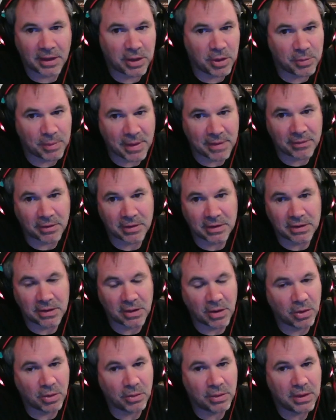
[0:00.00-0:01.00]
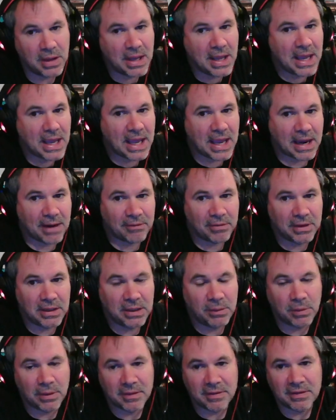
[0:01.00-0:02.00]
you may have already known, every
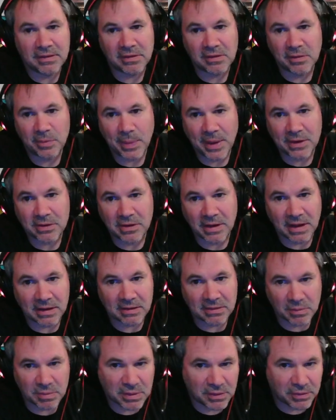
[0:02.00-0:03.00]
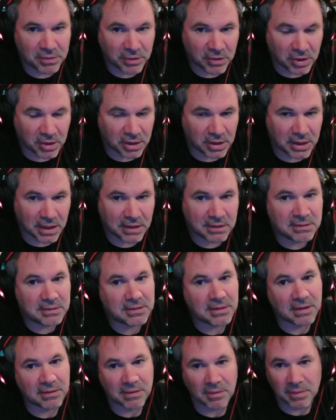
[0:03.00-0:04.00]
one of these expansion adds something for the good guys
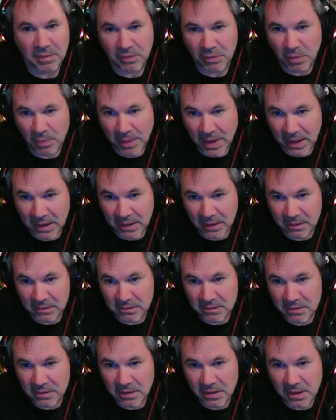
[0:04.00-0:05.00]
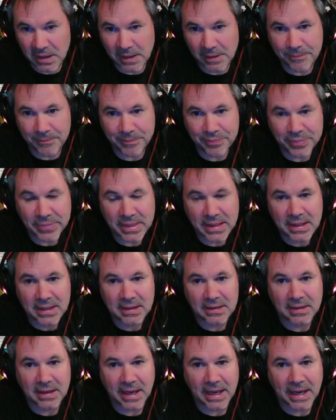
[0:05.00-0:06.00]
and something for the bad guys.
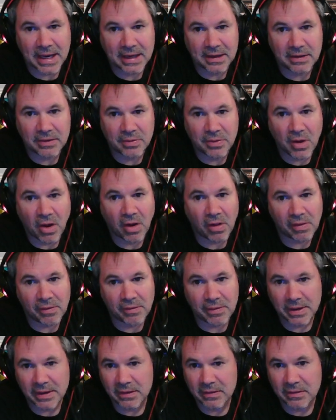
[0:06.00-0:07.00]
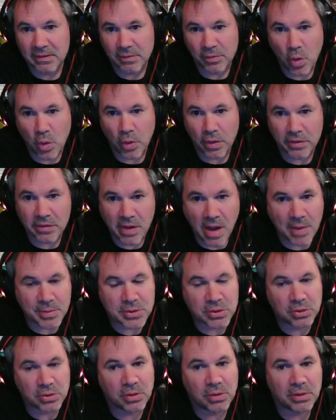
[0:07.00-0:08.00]
And all of it is, of course,
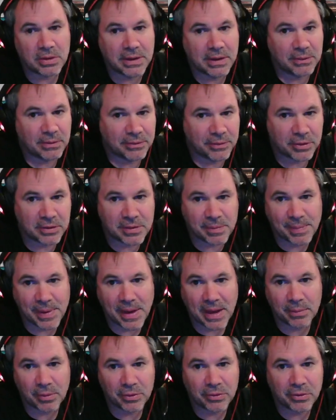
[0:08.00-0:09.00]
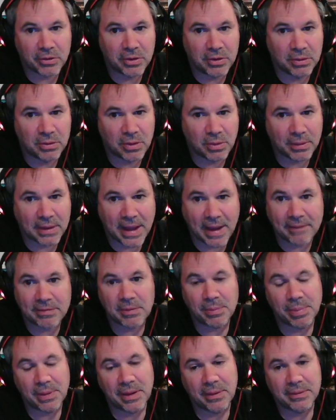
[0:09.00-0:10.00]
optional and reverse compatible, so you don't have to
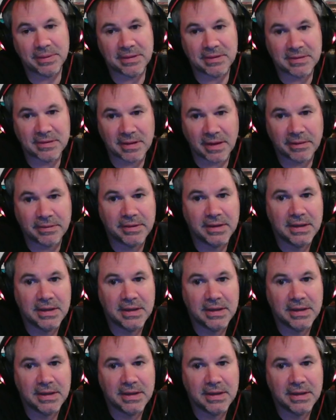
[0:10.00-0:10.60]
play with this stuff.